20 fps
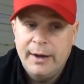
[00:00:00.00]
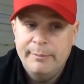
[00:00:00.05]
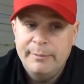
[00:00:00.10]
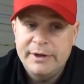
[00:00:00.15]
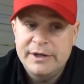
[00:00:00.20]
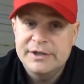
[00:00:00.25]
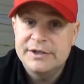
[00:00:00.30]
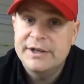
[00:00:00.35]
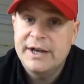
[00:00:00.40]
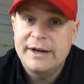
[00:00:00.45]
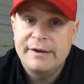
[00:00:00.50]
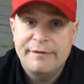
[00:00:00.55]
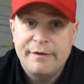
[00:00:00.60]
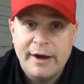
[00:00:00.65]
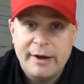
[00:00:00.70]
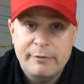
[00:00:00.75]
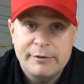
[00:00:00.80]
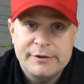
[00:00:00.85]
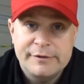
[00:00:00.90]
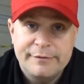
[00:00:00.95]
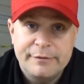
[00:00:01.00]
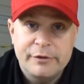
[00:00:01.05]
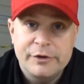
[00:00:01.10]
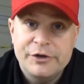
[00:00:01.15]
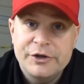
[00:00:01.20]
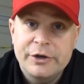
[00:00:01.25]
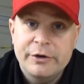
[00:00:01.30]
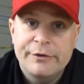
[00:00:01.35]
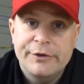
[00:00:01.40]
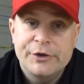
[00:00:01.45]
because 95 was the
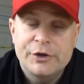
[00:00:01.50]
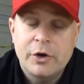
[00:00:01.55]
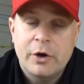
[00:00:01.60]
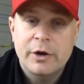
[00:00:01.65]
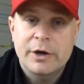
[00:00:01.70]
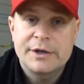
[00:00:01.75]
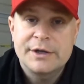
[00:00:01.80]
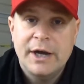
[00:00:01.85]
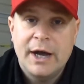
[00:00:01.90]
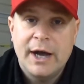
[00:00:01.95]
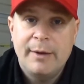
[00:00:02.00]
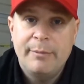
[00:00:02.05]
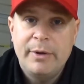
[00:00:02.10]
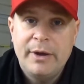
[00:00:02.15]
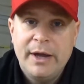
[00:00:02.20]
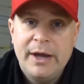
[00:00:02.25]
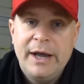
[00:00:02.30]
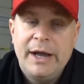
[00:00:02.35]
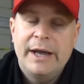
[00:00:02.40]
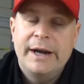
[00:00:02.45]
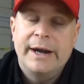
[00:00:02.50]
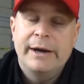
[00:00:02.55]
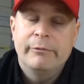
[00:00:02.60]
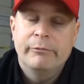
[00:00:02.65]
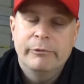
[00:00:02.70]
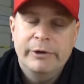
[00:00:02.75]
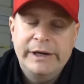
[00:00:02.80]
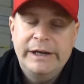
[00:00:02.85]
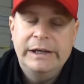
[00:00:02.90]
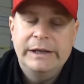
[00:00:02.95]
first year of the Target Top, and I
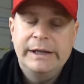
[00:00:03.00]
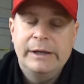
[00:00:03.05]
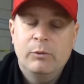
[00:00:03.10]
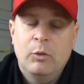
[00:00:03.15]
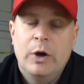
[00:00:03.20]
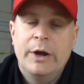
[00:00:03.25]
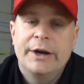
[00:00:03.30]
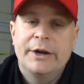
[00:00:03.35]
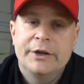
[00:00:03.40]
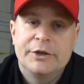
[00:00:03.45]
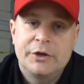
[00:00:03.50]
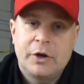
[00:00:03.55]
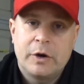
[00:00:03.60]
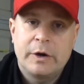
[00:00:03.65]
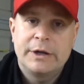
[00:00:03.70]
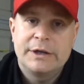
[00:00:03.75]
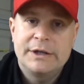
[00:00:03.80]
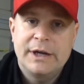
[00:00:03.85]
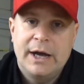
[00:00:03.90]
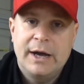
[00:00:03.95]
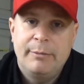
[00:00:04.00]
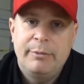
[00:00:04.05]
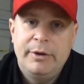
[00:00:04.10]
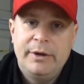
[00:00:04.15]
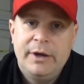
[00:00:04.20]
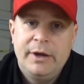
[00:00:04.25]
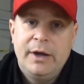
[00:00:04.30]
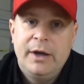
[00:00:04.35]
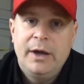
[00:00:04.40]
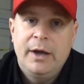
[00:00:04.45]
really wanted a Target Top,
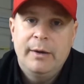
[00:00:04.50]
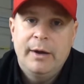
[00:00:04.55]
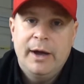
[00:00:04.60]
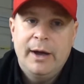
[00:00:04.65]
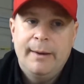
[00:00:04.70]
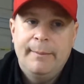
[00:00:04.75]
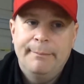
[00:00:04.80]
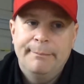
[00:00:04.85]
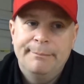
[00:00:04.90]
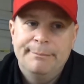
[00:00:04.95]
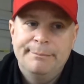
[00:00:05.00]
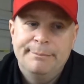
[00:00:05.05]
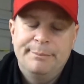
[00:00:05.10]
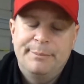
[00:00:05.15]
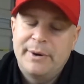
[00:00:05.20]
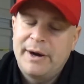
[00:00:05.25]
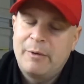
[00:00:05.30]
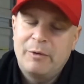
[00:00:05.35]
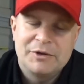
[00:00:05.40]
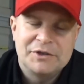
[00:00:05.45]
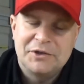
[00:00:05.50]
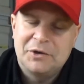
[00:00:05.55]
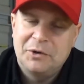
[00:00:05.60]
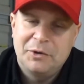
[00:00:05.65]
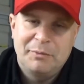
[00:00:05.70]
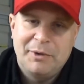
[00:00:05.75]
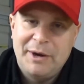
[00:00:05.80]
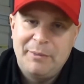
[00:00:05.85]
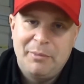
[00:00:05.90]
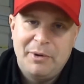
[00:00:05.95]
but I wasn't
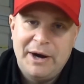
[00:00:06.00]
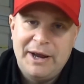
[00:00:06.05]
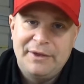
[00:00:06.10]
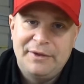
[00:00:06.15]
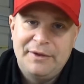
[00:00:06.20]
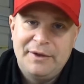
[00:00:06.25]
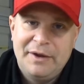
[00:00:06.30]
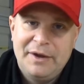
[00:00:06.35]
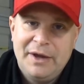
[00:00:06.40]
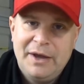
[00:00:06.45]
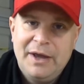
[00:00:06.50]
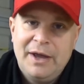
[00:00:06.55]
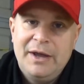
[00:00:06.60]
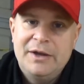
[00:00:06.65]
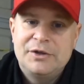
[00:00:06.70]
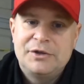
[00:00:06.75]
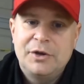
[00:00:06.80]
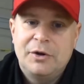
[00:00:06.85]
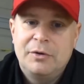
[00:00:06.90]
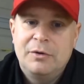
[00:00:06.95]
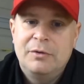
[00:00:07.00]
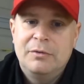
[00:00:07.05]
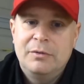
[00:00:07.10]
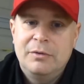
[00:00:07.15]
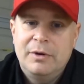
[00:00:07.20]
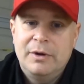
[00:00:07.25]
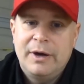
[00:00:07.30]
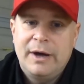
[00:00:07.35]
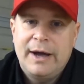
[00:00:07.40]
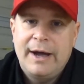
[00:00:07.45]
holding my breath.
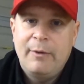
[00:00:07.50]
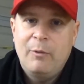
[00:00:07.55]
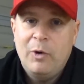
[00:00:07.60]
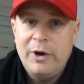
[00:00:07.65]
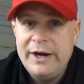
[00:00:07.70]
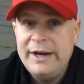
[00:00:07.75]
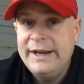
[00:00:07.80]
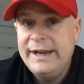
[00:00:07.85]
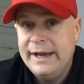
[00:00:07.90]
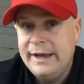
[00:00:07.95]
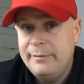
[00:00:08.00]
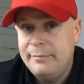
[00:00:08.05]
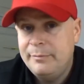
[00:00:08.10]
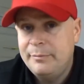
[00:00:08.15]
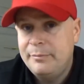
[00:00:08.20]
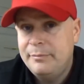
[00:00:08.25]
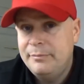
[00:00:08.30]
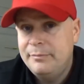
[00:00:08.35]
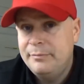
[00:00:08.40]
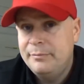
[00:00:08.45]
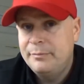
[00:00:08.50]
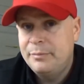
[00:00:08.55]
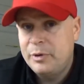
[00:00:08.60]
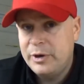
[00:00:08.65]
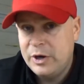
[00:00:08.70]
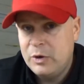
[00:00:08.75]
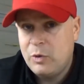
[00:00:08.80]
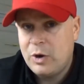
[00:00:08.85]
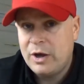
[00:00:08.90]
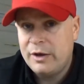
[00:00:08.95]
So I wanted to get
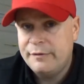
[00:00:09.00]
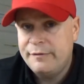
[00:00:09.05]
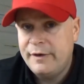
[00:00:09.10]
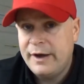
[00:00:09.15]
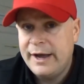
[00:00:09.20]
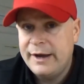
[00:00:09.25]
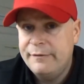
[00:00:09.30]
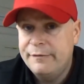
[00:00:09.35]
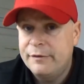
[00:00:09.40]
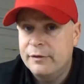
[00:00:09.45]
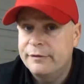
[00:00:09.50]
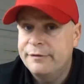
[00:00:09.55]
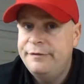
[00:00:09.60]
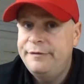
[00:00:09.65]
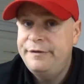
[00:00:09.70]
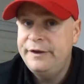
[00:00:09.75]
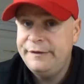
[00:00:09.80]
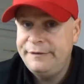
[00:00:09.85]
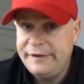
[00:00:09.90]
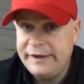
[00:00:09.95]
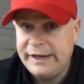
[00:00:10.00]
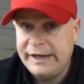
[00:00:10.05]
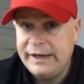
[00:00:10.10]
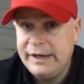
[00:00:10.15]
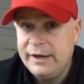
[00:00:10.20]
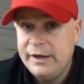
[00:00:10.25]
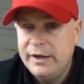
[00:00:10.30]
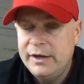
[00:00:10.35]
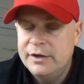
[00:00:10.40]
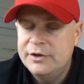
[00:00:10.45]
pre-qualified for
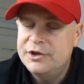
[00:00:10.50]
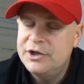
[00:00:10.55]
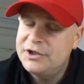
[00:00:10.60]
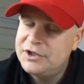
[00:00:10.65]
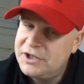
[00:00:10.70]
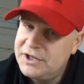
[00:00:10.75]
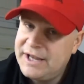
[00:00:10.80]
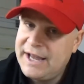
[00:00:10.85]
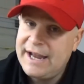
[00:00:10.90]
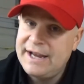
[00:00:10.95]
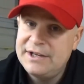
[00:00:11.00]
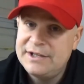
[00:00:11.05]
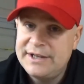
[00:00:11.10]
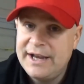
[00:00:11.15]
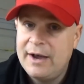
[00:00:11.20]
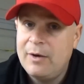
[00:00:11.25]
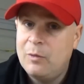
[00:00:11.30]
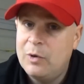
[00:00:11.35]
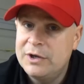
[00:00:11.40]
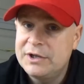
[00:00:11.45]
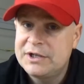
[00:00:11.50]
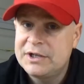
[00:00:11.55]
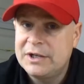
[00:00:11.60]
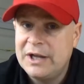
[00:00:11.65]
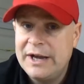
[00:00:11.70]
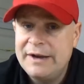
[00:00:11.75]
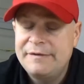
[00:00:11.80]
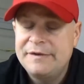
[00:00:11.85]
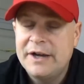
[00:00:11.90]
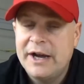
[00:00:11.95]
50, just in case that
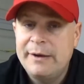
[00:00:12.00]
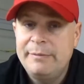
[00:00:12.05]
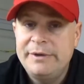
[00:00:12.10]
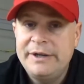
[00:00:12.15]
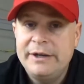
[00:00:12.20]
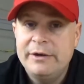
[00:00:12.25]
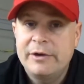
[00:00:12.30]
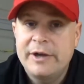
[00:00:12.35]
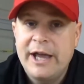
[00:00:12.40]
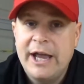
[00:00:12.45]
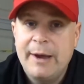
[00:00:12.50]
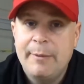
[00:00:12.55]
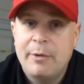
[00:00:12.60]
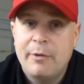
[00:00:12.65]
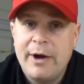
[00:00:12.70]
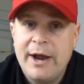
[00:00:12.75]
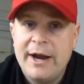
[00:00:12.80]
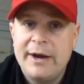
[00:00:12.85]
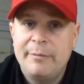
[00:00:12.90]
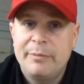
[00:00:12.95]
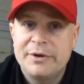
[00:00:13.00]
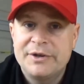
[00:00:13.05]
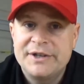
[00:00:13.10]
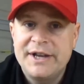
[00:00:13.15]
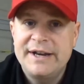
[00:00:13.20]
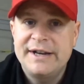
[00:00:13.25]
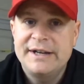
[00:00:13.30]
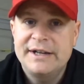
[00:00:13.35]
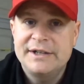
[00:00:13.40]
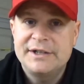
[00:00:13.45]
once-in-a-lifetime deal came around and
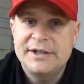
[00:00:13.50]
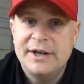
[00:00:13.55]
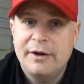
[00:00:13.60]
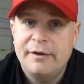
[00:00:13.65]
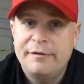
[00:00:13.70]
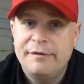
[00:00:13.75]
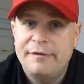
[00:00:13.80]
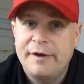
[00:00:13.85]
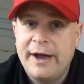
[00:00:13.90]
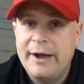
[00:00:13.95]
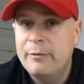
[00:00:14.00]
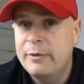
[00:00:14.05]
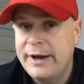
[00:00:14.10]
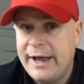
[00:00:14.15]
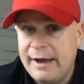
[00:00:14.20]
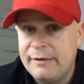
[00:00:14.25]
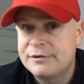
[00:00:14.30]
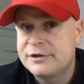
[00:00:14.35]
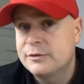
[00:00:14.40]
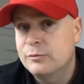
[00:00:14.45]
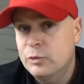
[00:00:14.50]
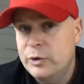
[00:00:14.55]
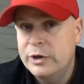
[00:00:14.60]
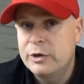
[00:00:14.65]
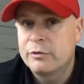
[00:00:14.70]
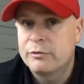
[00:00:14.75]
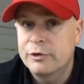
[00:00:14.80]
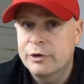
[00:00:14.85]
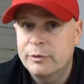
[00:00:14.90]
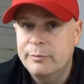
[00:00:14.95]
presented itself, I would have some
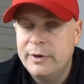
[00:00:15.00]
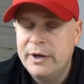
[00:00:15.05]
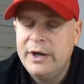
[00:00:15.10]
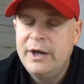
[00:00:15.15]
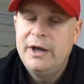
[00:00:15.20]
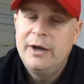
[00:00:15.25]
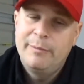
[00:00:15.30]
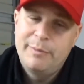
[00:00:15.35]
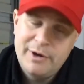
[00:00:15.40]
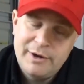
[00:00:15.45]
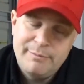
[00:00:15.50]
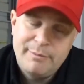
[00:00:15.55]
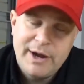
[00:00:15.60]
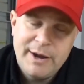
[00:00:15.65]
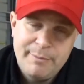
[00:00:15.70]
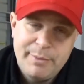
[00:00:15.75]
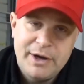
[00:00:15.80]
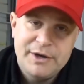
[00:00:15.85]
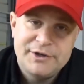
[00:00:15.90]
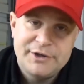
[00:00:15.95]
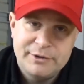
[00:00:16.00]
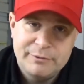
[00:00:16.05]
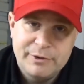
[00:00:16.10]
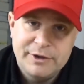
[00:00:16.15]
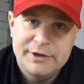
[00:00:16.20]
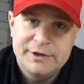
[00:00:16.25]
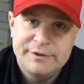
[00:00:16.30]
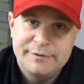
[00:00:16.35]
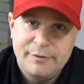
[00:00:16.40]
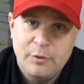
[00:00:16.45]
wiggle room, but my budget
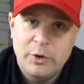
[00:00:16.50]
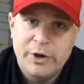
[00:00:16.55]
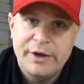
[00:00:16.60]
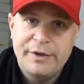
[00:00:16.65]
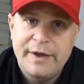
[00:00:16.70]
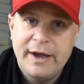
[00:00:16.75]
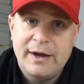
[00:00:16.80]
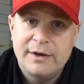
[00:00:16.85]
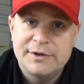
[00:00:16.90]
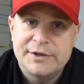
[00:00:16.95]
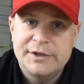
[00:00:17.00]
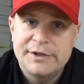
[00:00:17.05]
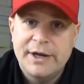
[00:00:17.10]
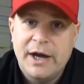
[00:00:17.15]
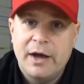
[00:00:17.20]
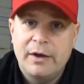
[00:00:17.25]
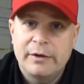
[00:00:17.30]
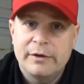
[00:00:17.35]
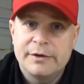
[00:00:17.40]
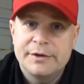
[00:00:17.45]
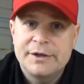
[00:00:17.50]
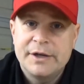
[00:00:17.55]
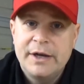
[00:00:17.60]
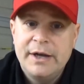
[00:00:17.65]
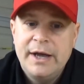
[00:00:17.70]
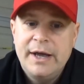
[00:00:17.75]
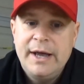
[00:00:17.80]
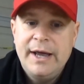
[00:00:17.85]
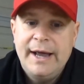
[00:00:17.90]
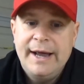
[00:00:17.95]
was $40,000.
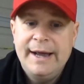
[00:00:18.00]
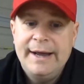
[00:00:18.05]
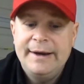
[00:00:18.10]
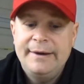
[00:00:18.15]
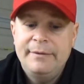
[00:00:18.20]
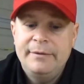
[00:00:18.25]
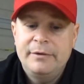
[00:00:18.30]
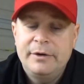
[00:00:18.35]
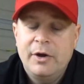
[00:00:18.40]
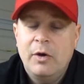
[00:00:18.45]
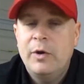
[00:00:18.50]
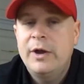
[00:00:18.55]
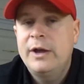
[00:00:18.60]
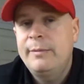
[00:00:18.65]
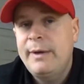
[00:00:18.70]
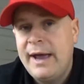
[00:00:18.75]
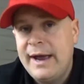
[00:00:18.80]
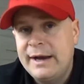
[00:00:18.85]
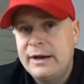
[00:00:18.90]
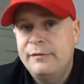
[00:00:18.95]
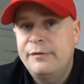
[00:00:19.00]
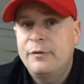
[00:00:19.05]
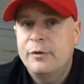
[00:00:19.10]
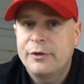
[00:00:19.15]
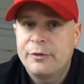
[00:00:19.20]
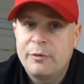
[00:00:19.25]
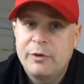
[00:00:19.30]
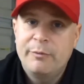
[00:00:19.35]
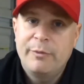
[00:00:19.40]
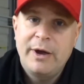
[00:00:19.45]
And going back and
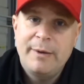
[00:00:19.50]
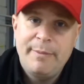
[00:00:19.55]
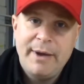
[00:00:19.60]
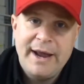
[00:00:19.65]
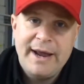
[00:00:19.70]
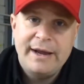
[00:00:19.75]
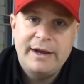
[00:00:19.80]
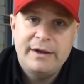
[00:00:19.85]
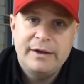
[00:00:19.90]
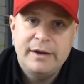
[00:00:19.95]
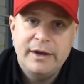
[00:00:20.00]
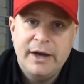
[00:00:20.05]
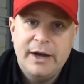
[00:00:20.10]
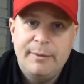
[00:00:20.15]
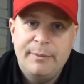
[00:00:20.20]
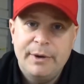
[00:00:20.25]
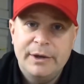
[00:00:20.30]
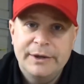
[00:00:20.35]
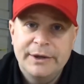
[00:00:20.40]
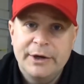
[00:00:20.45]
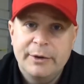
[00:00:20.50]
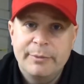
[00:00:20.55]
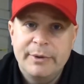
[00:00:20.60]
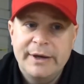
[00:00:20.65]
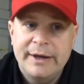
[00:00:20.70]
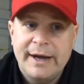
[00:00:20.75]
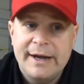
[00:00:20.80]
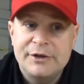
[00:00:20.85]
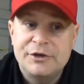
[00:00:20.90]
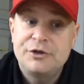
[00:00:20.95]
forth with my bank a little
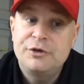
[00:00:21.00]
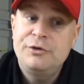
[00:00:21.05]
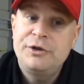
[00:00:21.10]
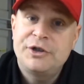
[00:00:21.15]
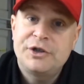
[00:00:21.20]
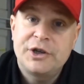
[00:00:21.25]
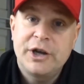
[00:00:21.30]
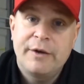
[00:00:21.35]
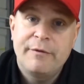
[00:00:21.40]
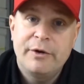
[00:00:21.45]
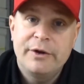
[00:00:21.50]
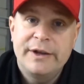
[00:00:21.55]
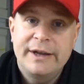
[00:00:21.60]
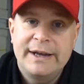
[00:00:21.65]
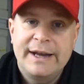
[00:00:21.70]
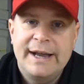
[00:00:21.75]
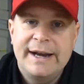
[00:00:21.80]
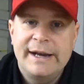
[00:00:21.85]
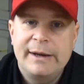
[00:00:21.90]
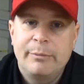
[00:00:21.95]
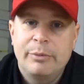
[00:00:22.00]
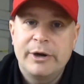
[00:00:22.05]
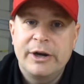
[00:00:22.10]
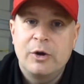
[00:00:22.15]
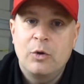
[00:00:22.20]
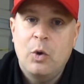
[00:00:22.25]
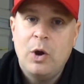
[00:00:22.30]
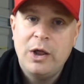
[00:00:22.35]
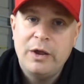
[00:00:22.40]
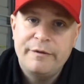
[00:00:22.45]
bit, I soon discovered that getting
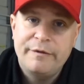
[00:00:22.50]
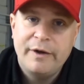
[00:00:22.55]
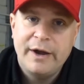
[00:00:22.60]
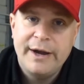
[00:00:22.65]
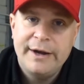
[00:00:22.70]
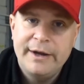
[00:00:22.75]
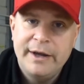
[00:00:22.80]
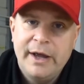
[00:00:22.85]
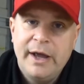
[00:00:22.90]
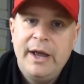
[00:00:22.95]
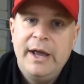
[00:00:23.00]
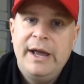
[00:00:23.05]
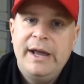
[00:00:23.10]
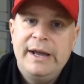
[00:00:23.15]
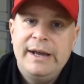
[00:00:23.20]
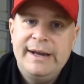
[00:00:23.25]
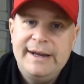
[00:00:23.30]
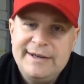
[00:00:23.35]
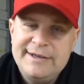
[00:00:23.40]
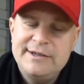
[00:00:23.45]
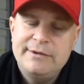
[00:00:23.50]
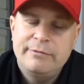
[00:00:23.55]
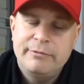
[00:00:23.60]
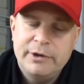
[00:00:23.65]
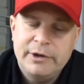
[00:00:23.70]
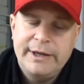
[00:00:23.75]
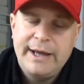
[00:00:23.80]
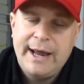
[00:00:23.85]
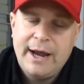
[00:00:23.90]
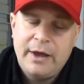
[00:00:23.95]
pre-qualified isn't
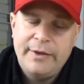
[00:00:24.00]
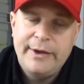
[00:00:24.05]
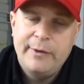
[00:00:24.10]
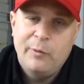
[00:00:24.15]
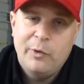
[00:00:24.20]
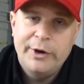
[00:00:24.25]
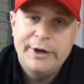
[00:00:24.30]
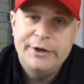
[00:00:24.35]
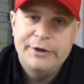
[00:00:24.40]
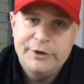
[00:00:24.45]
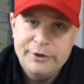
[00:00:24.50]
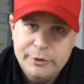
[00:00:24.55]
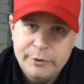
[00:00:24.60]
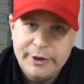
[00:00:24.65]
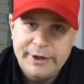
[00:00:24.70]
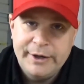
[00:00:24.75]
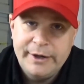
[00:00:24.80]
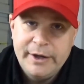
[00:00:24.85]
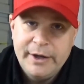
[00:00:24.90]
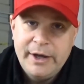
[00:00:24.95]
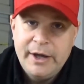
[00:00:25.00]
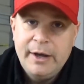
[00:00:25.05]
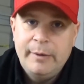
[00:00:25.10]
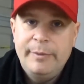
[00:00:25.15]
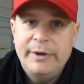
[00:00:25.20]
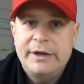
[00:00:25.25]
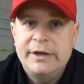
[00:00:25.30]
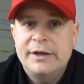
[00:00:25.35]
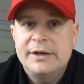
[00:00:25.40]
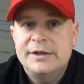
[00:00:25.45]
really how they want to do it,
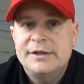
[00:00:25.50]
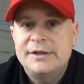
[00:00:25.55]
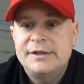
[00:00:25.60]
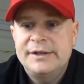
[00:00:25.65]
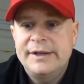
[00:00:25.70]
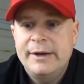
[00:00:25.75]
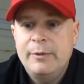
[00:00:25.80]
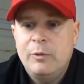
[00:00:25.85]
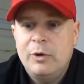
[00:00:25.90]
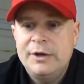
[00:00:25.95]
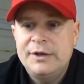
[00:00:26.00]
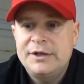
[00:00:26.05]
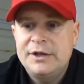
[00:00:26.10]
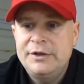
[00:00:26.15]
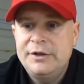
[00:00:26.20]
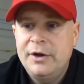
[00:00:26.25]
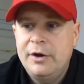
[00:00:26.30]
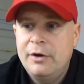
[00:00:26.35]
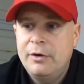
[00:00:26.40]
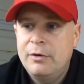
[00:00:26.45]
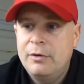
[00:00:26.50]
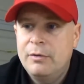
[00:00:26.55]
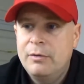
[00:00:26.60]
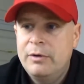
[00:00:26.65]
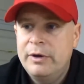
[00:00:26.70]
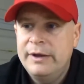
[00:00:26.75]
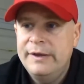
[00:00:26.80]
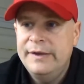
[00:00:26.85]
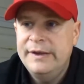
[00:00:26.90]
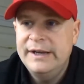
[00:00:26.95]
because they want to
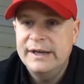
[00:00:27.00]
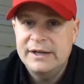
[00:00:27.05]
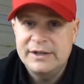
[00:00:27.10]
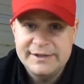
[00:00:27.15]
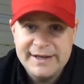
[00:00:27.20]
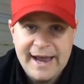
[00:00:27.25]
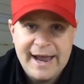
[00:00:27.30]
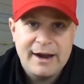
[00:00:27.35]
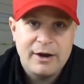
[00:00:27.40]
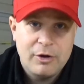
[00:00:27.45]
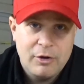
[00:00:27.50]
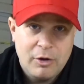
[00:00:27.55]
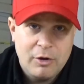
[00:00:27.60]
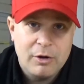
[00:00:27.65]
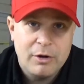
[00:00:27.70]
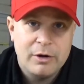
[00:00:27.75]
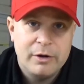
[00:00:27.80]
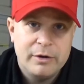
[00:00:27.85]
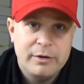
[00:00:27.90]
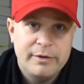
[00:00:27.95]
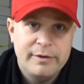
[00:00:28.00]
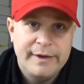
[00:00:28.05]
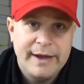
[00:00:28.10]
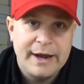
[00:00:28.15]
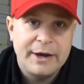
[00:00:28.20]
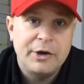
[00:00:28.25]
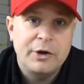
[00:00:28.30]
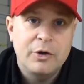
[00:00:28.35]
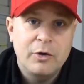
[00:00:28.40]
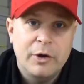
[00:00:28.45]
know the exact car
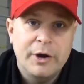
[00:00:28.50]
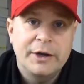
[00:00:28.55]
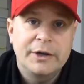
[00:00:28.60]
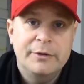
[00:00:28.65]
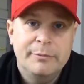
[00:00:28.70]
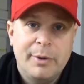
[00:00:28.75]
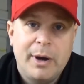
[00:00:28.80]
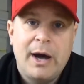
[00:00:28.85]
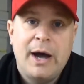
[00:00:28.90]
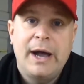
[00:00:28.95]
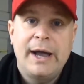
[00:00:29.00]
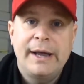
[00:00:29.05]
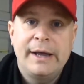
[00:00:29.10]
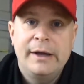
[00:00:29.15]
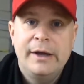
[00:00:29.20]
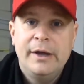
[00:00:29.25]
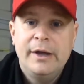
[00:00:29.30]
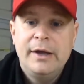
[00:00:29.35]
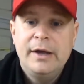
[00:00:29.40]
that you're going to buy.